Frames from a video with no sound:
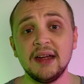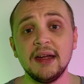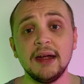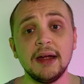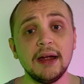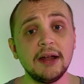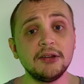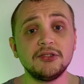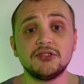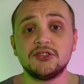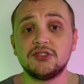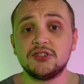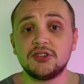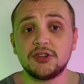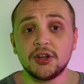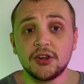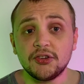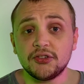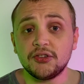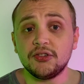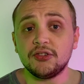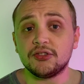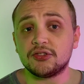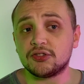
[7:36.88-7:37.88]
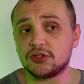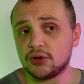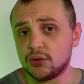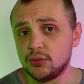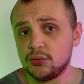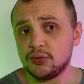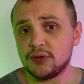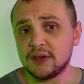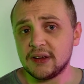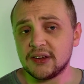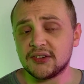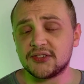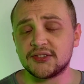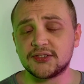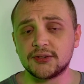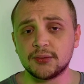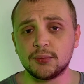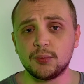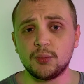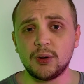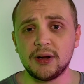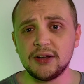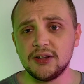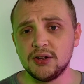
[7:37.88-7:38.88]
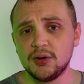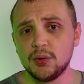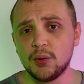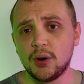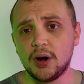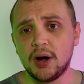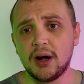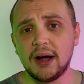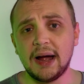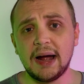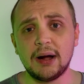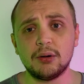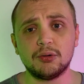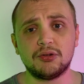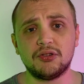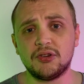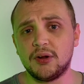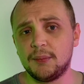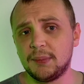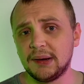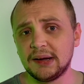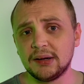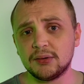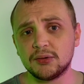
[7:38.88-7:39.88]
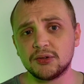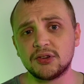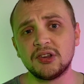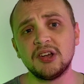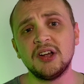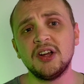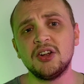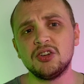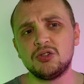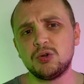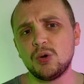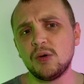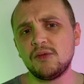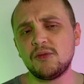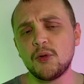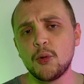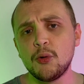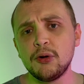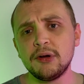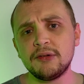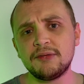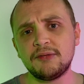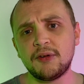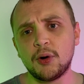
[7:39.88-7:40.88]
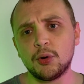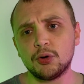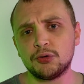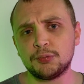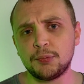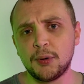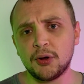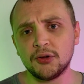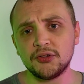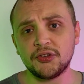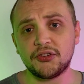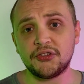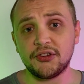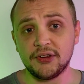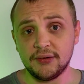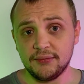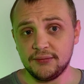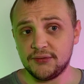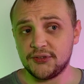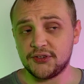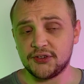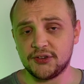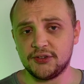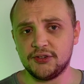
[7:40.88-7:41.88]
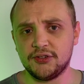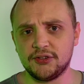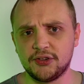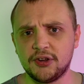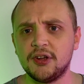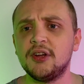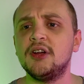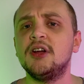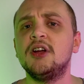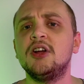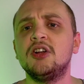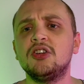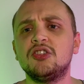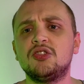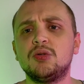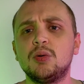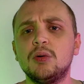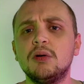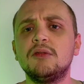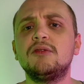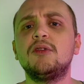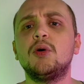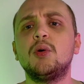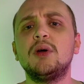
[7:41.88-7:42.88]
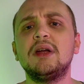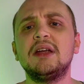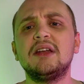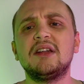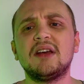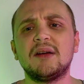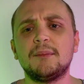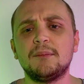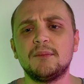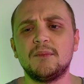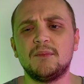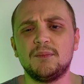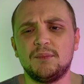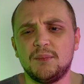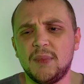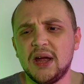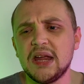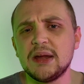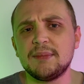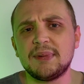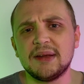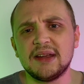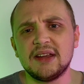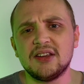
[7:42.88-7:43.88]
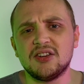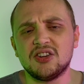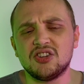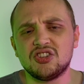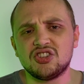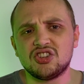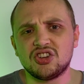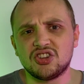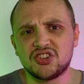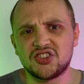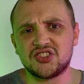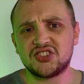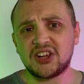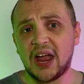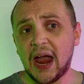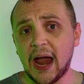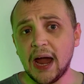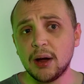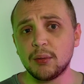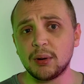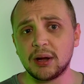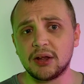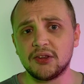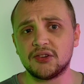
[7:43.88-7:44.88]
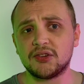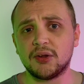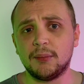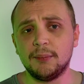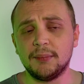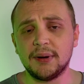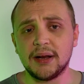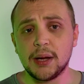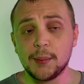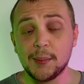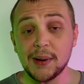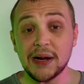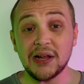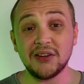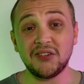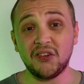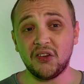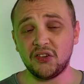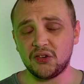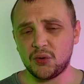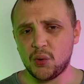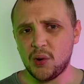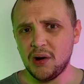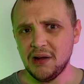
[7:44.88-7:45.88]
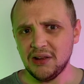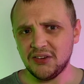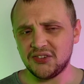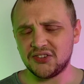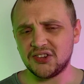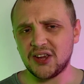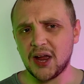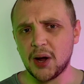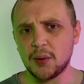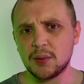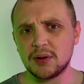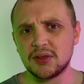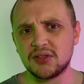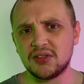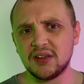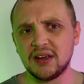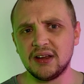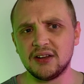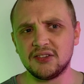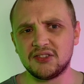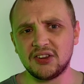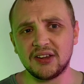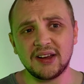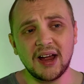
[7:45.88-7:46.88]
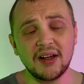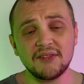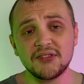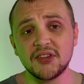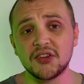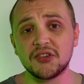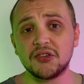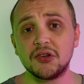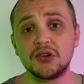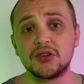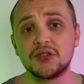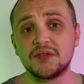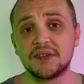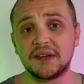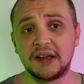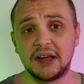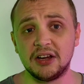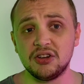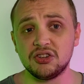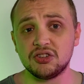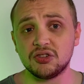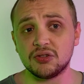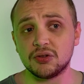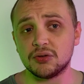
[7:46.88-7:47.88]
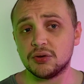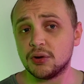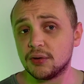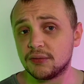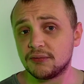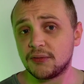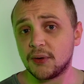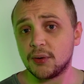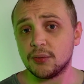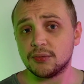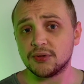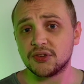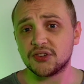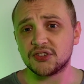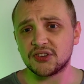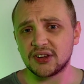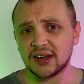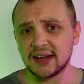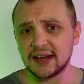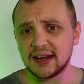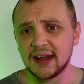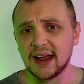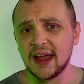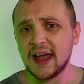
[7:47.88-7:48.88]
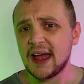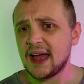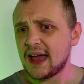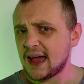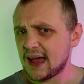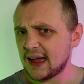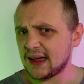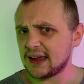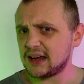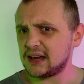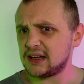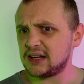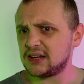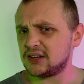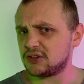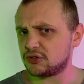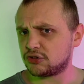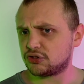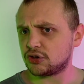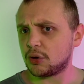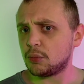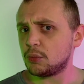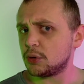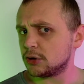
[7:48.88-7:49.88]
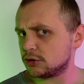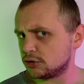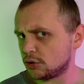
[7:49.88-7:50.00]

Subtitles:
It doesn't do this when you are out and about to avoid false positives and to avoid maybe scaring somebody, because it's quite a scary thing to have this notification on your phone to say, hey, someone